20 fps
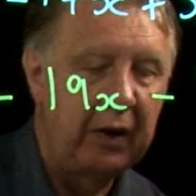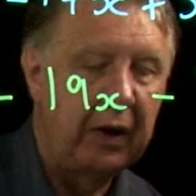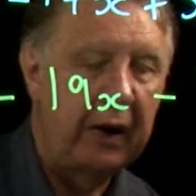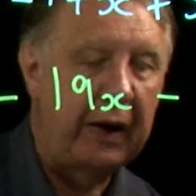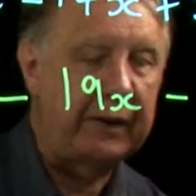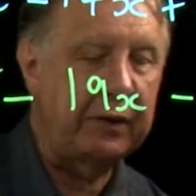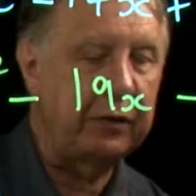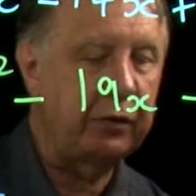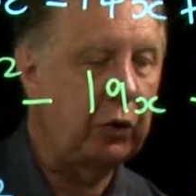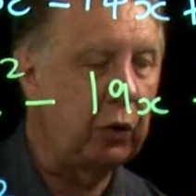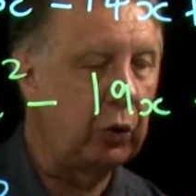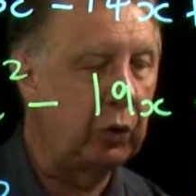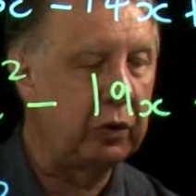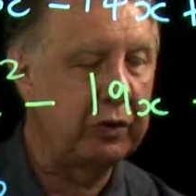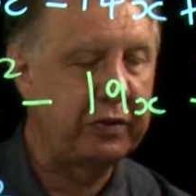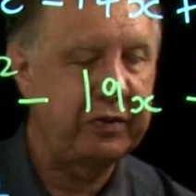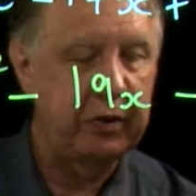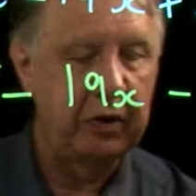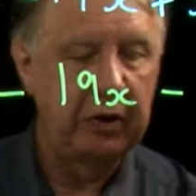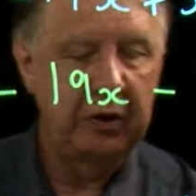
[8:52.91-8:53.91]
And of
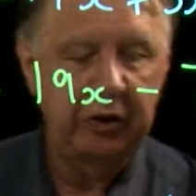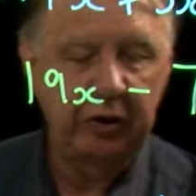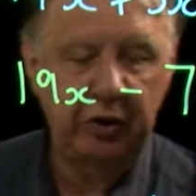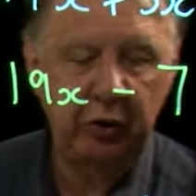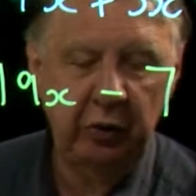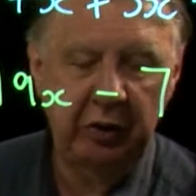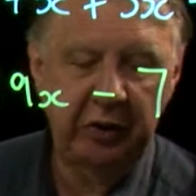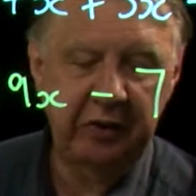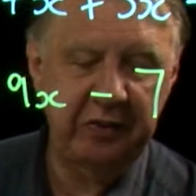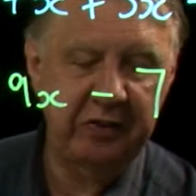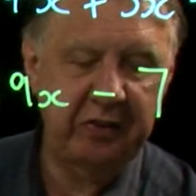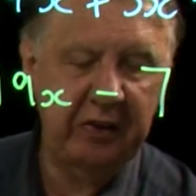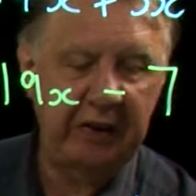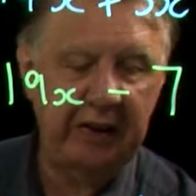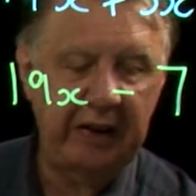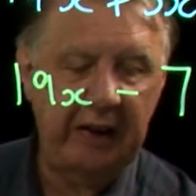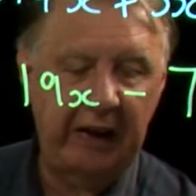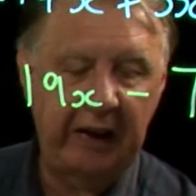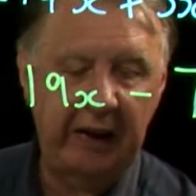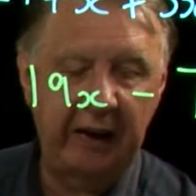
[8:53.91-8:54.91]
course, you can
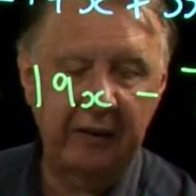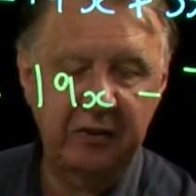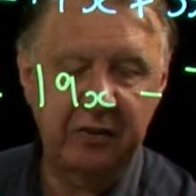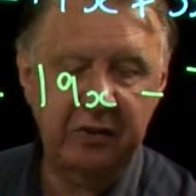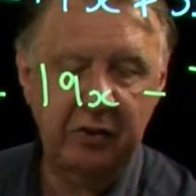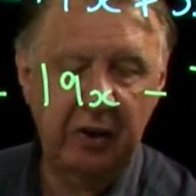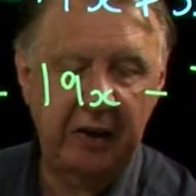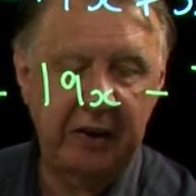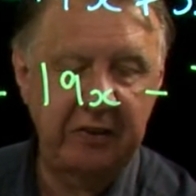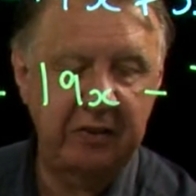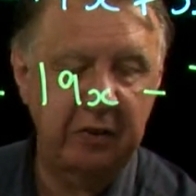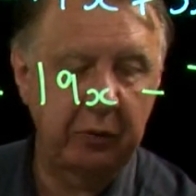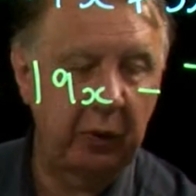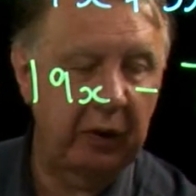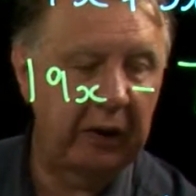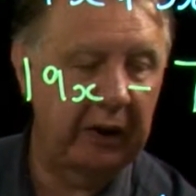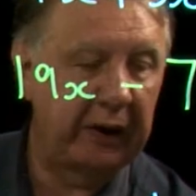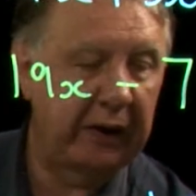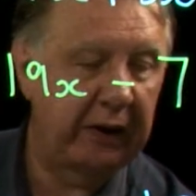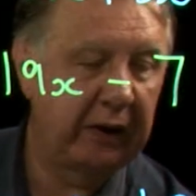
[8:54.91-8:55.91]
see here straight
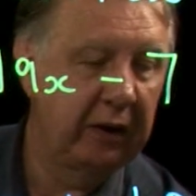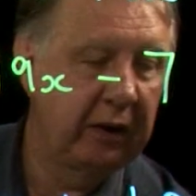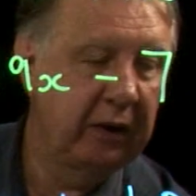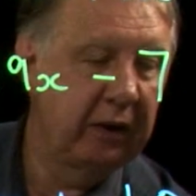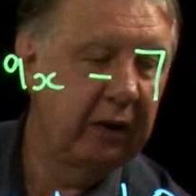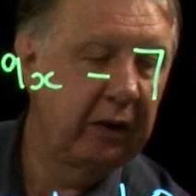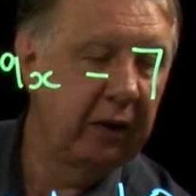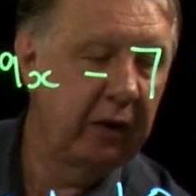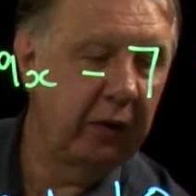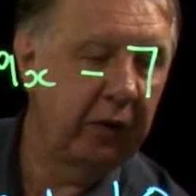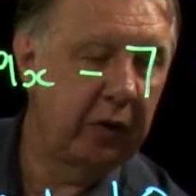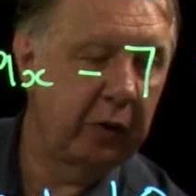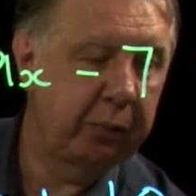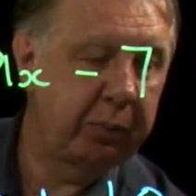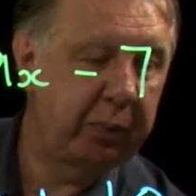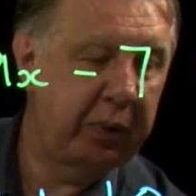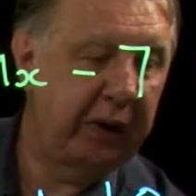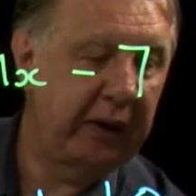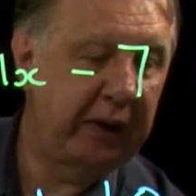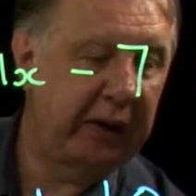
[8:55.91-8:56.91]
away that
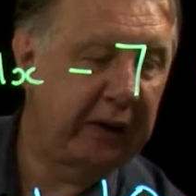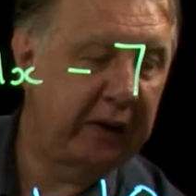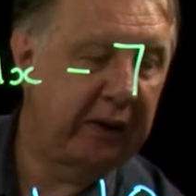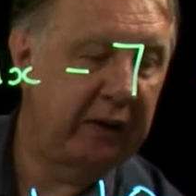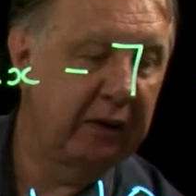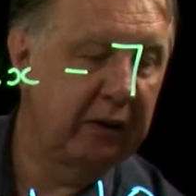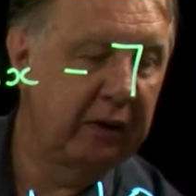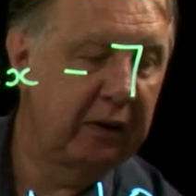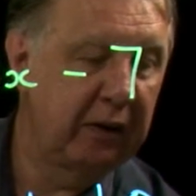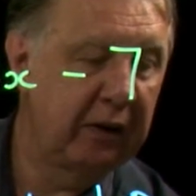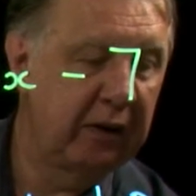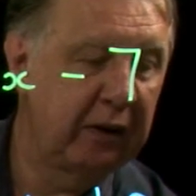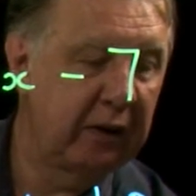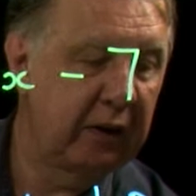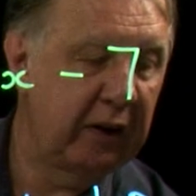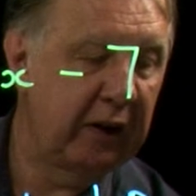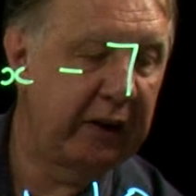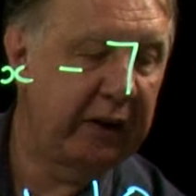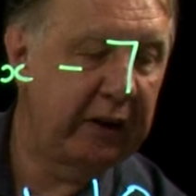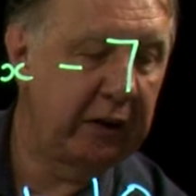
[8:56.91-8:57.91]
p
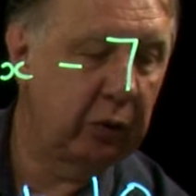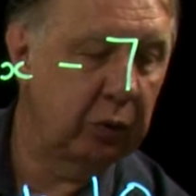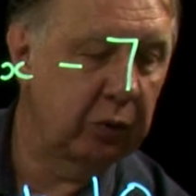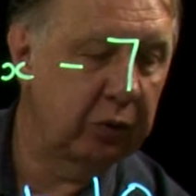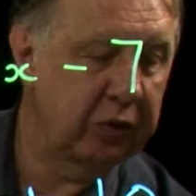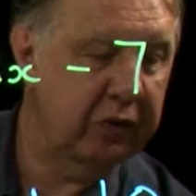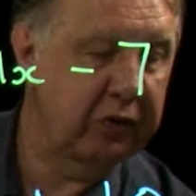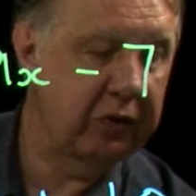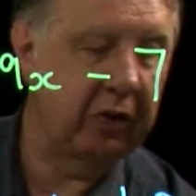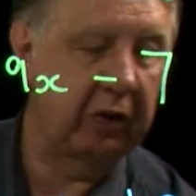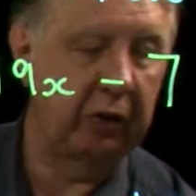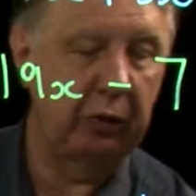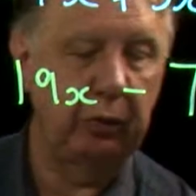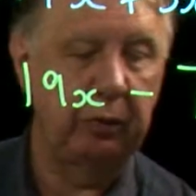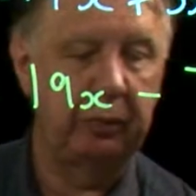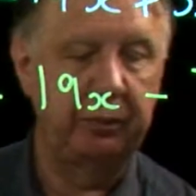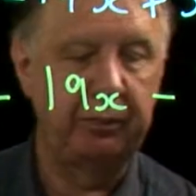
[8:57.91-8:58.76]
equals 2.